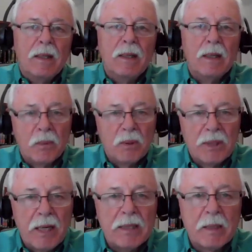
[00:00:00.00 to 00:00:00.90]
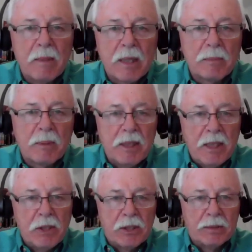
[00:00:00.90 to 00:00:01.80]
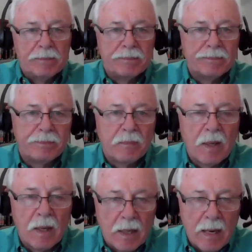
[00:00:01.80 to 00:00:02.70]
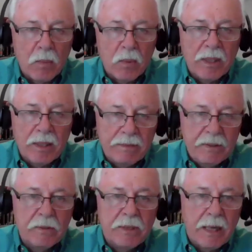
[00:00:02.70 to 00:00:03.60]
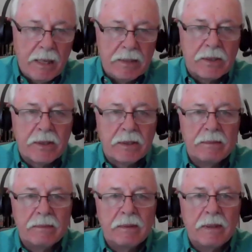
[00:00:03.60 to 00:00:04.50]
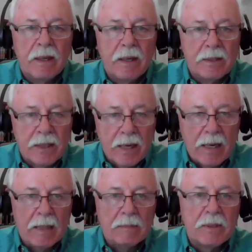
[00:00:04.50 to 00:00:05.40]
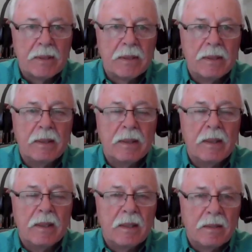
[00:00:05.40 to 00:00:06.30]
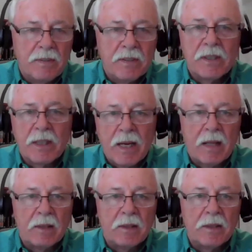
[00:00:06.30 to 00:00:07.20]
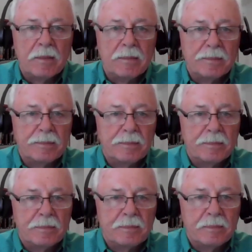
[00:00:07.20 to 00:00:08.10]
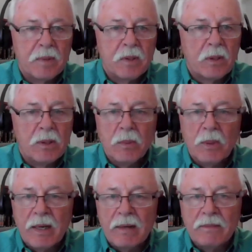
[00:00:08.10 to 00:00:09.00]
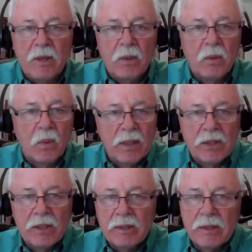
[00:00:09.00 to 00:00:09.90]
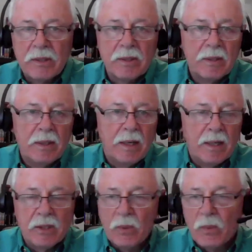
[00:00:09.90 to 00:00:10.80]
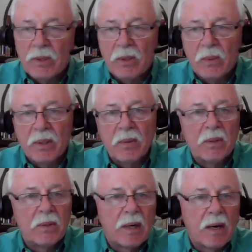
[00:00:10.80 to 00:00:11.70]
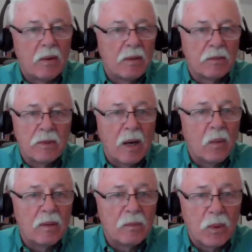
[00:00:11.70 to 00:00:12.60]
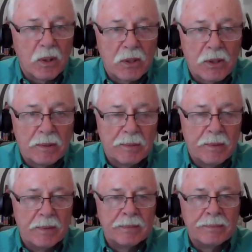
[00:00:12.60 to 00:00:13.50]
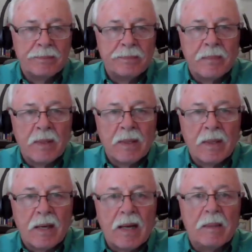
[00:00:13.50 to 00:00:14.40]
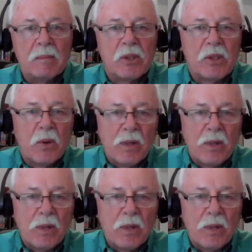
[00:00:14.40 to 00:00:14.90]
it will take some explanation, and I will give you dates and times that fits the calendar. So you will have no questions as to what's going on or how it how it works. I am so